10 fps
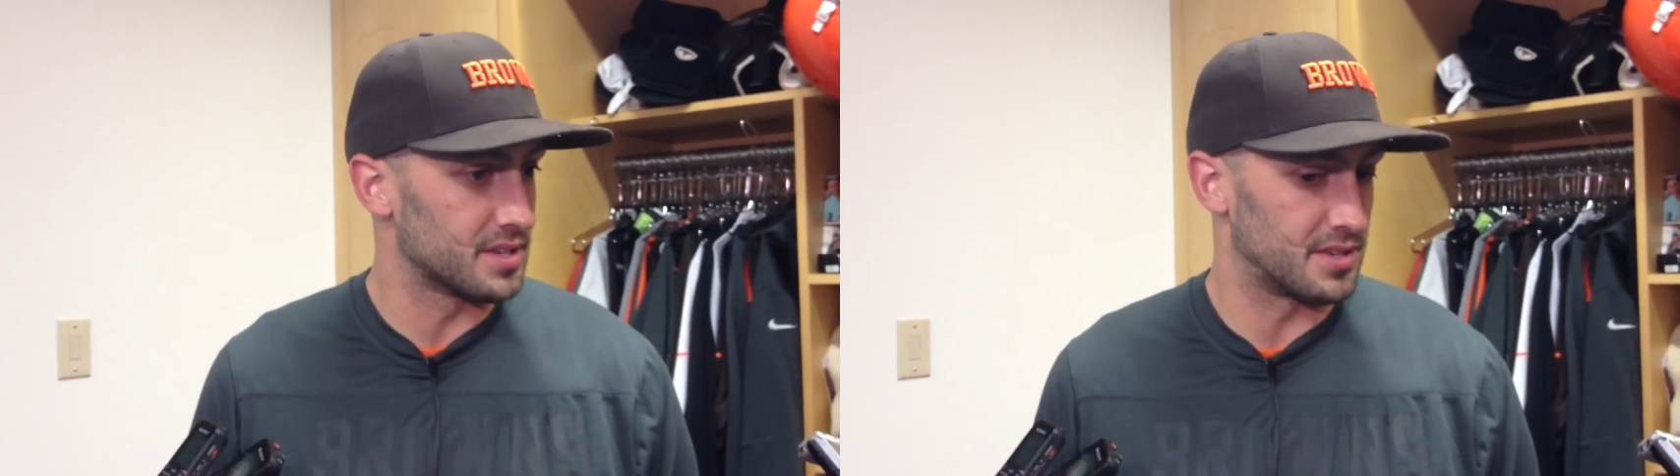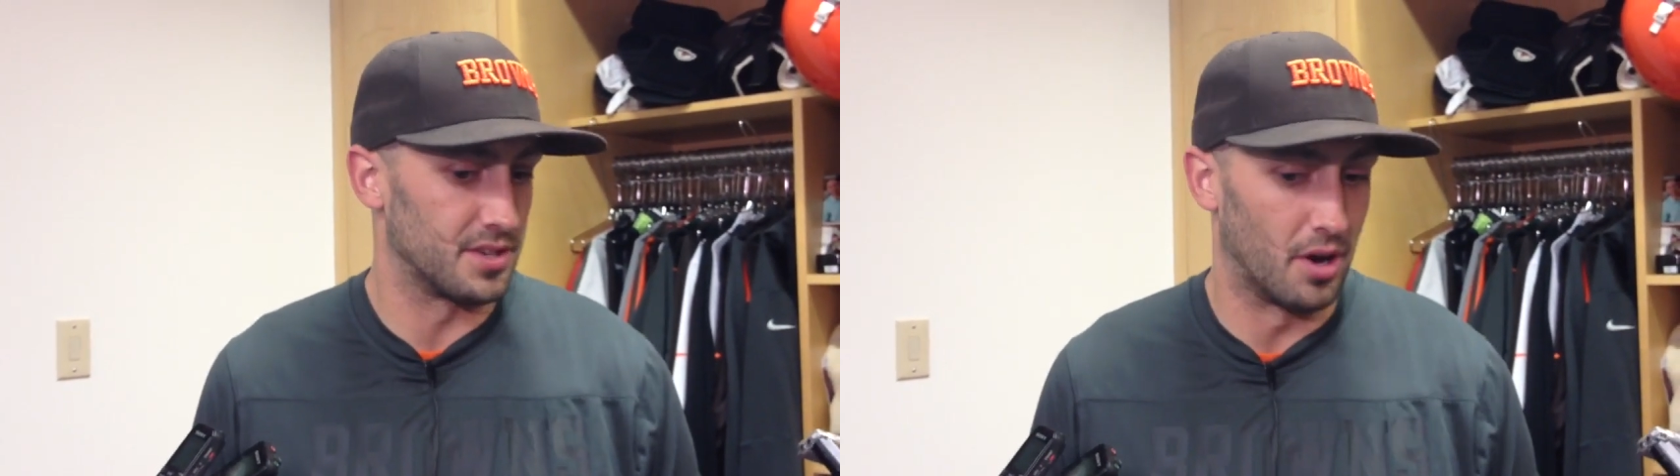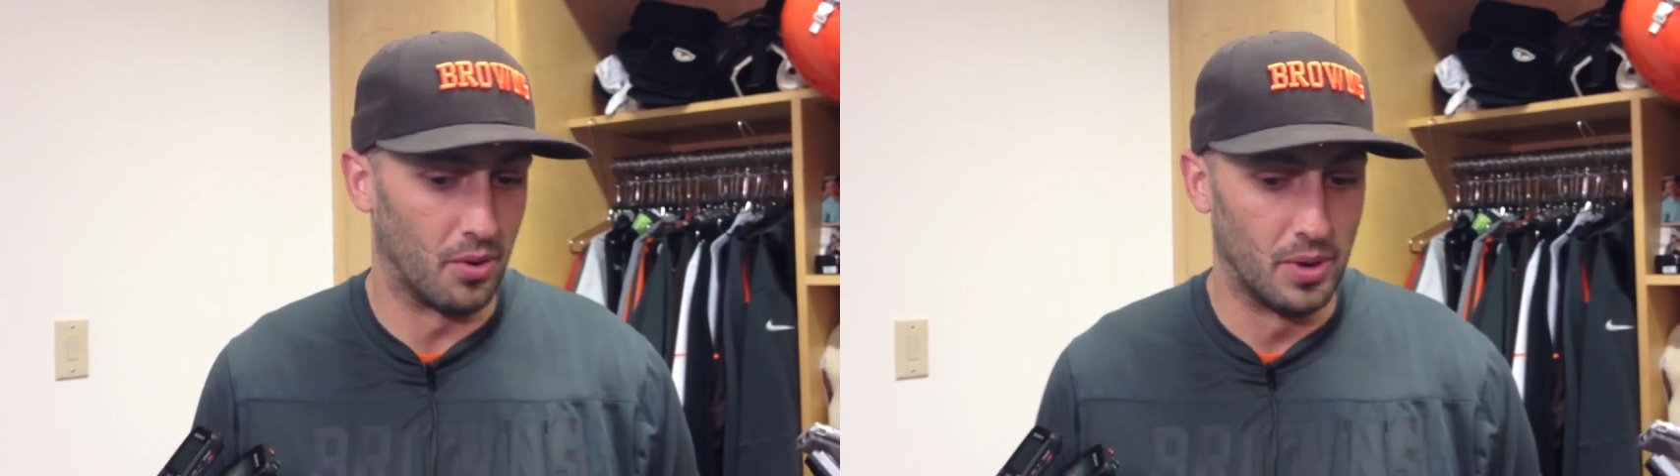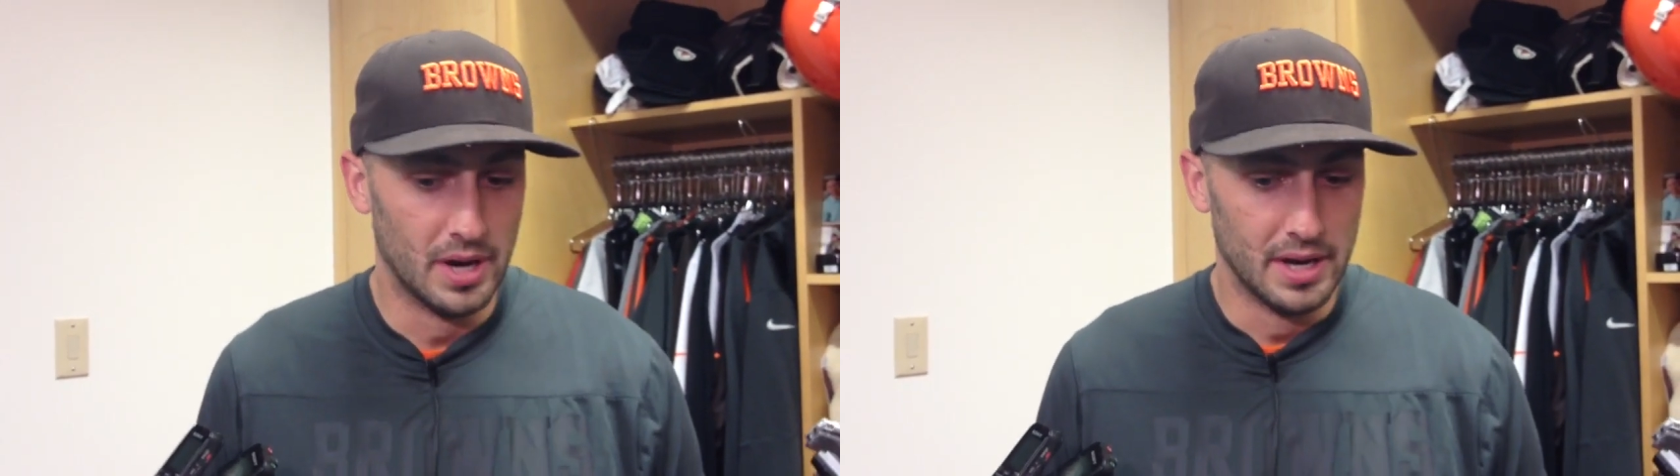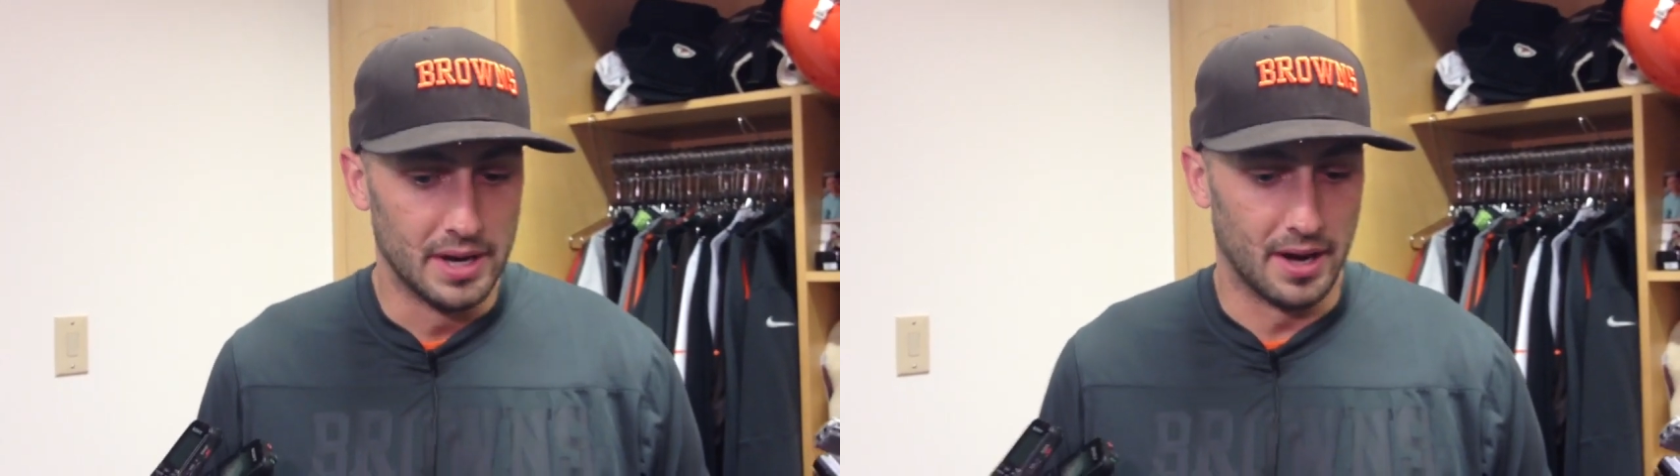so
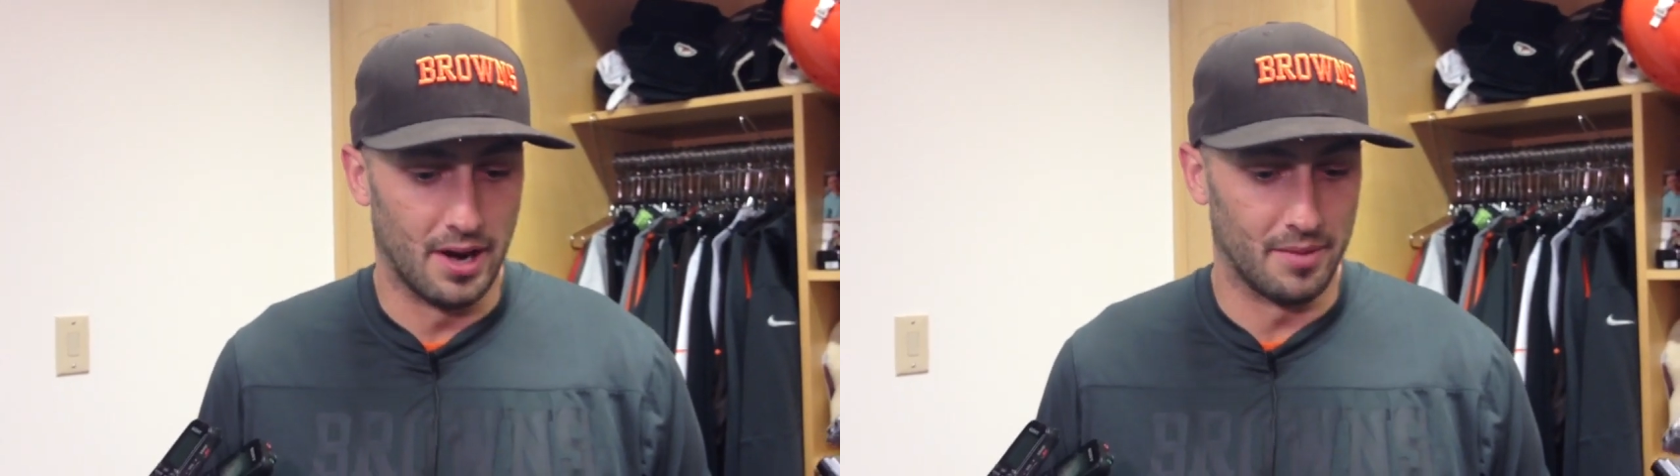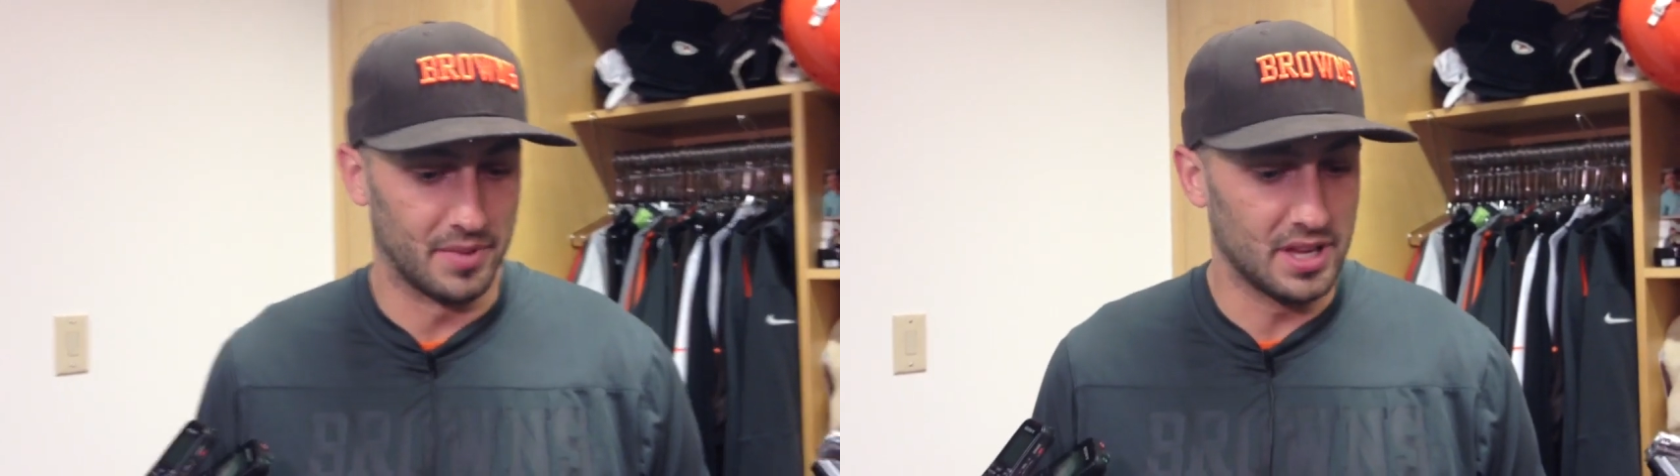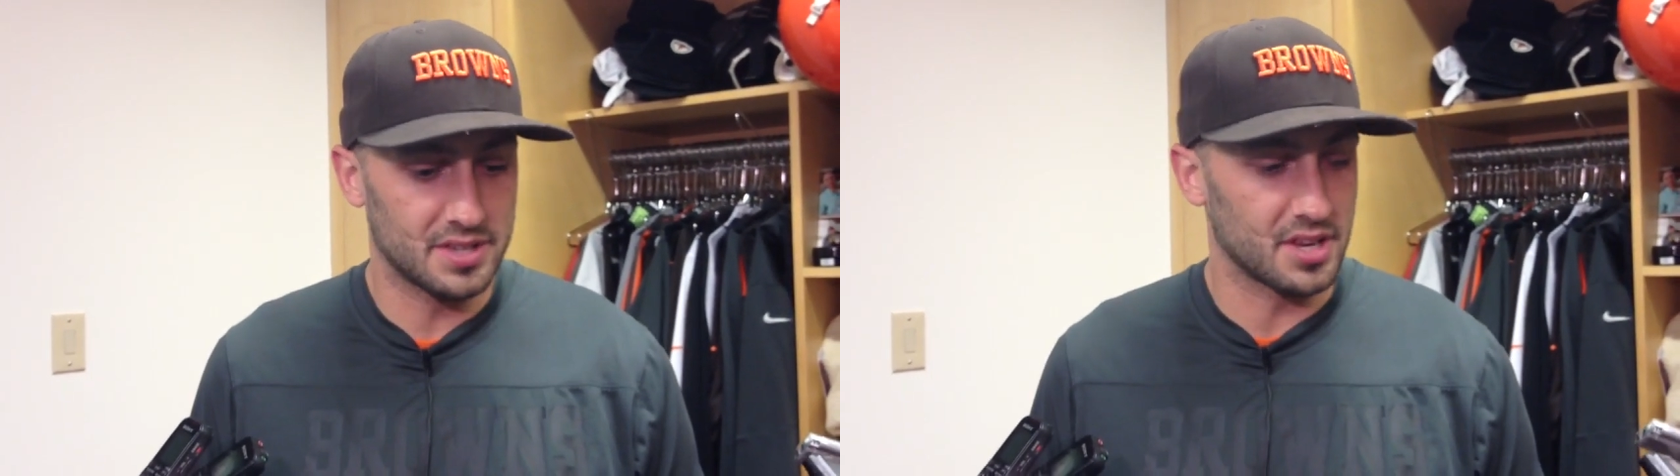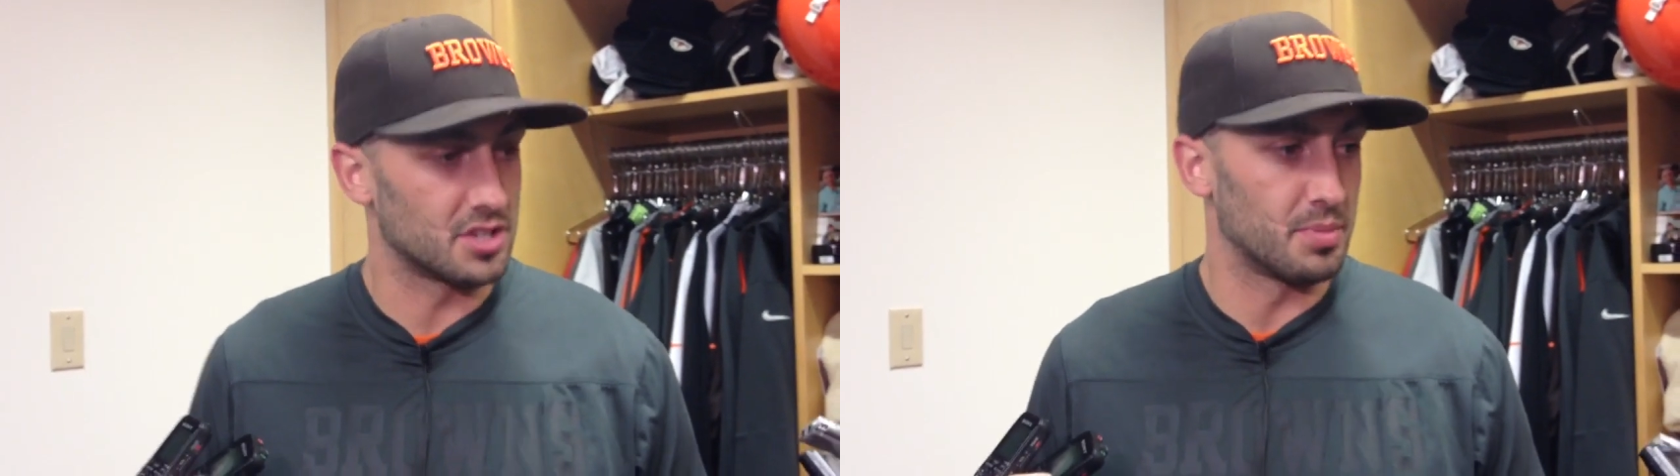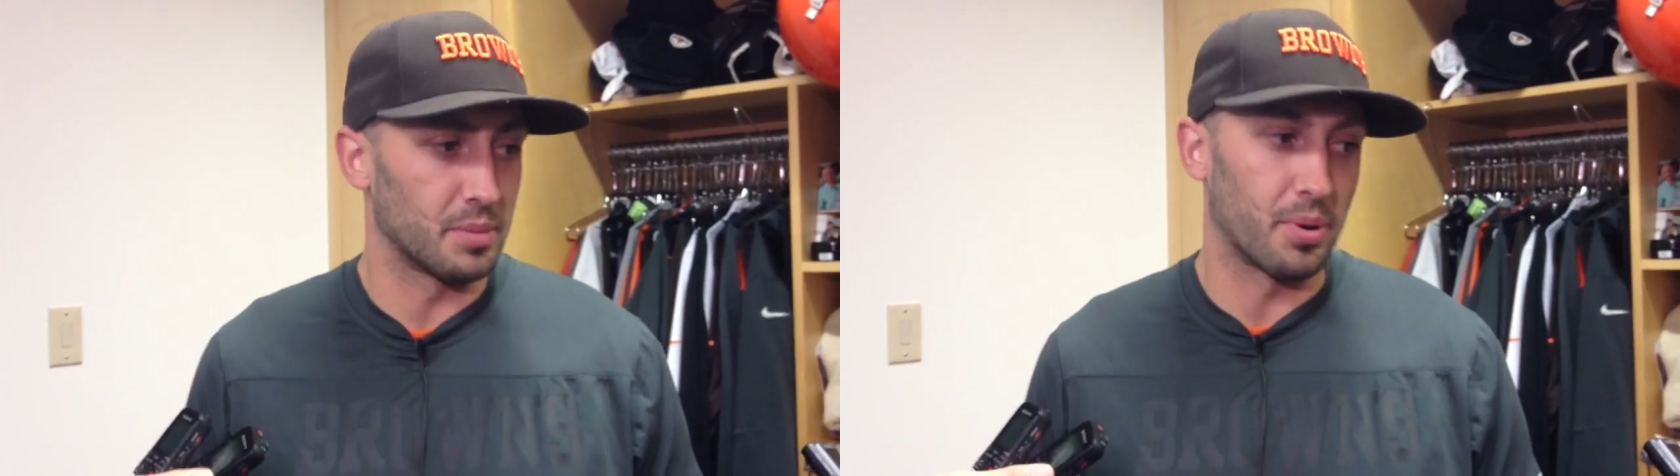he is
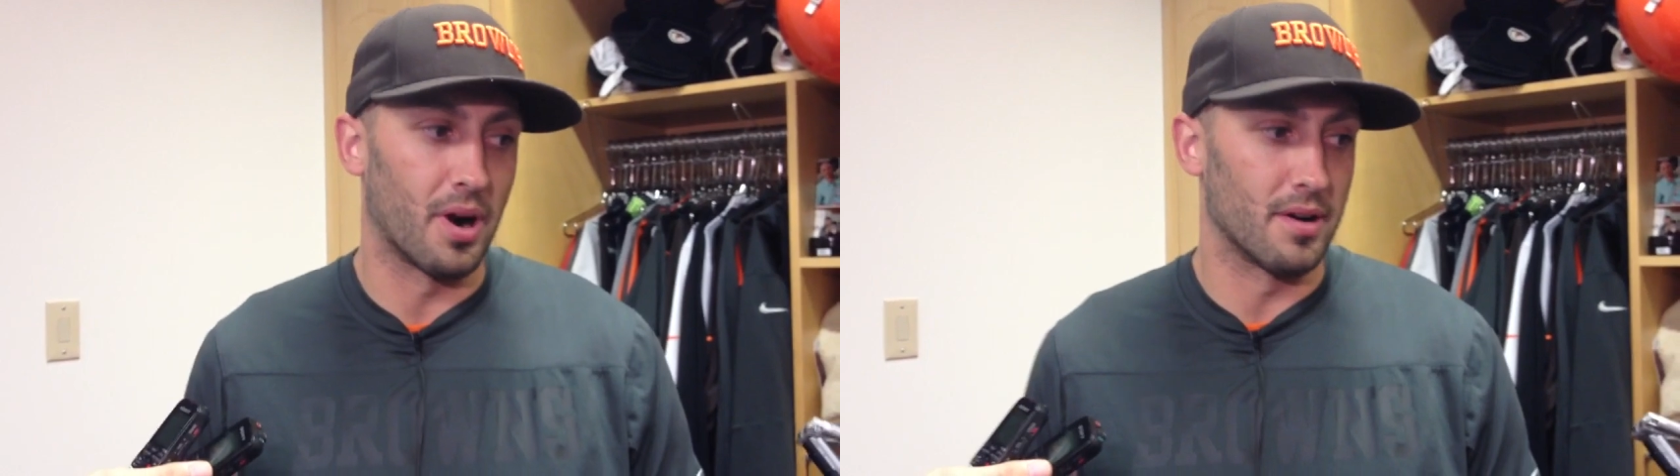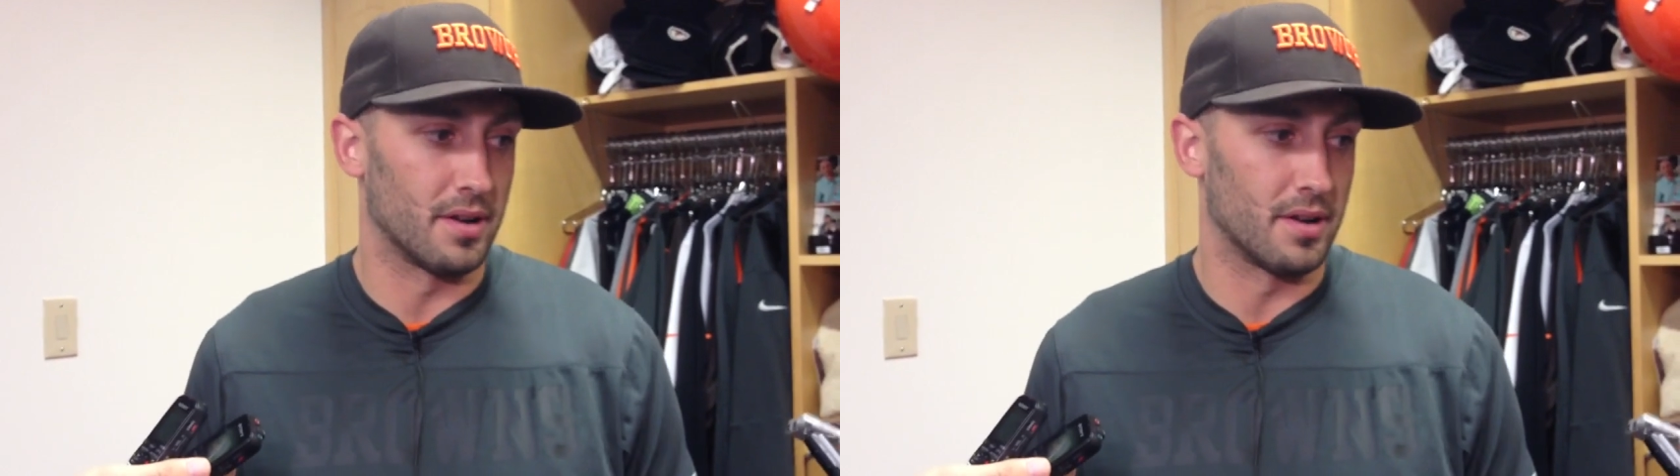such a big part.